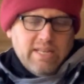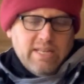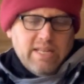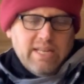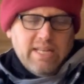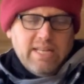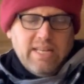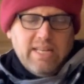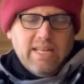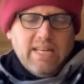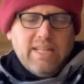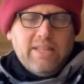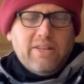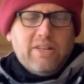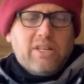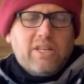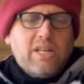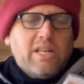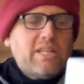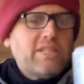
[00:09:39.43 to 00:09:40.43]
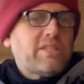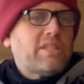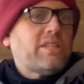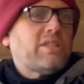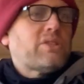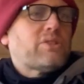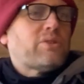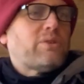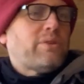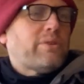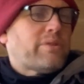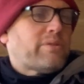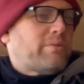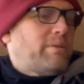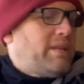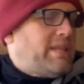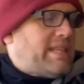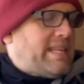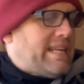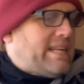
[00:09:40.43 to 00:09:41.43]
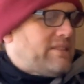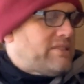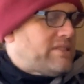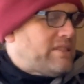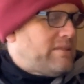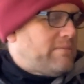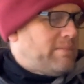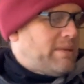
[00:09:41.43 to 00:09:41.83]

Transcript: another cost control 3000